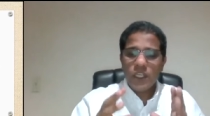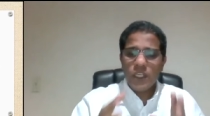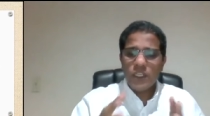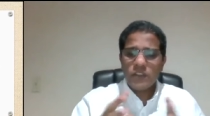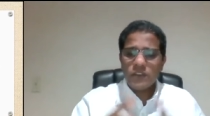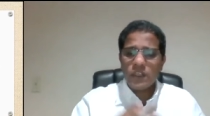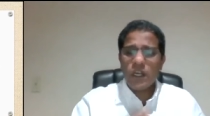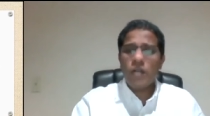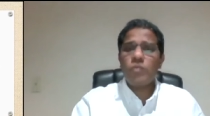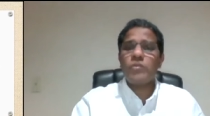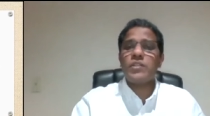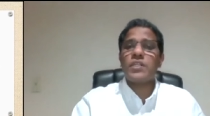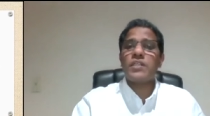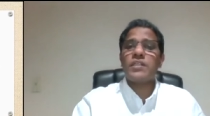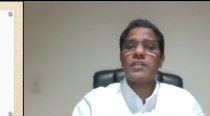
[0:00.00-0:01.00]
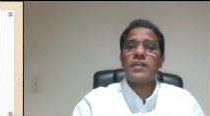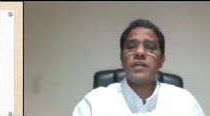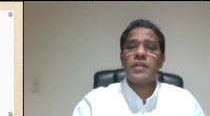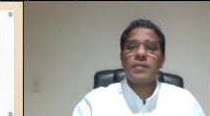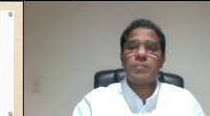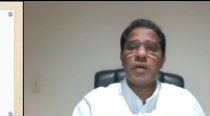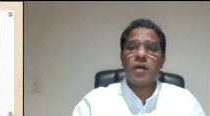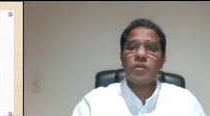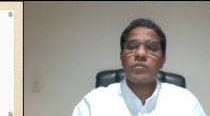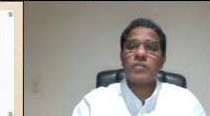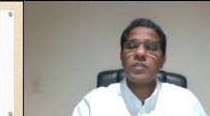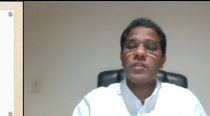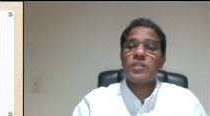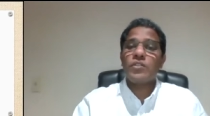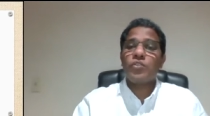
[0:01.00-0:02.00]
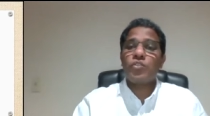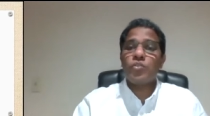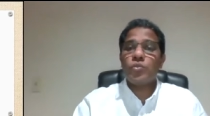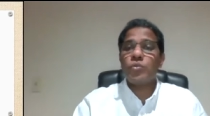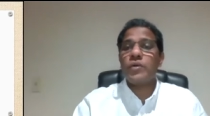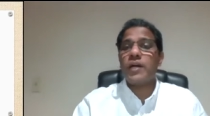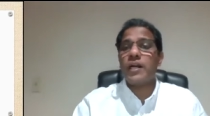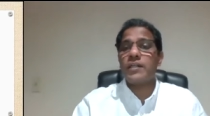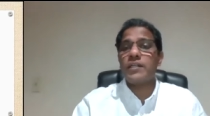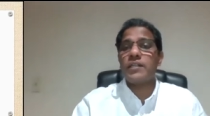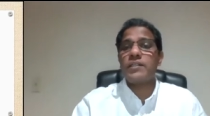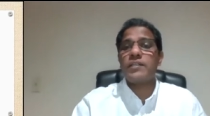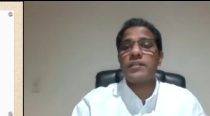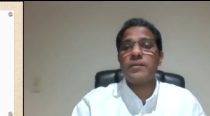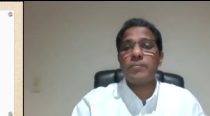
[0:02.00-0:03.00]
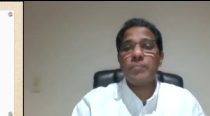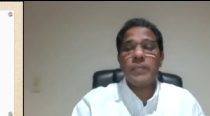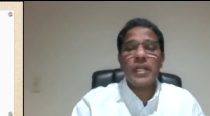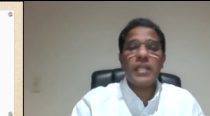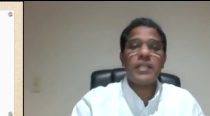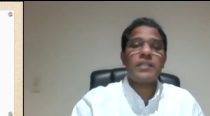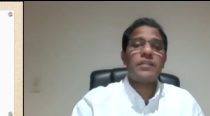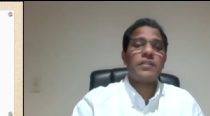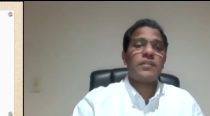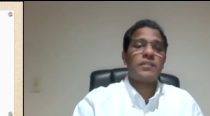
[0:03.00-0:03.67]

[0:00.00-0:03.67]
is counted about 200 million.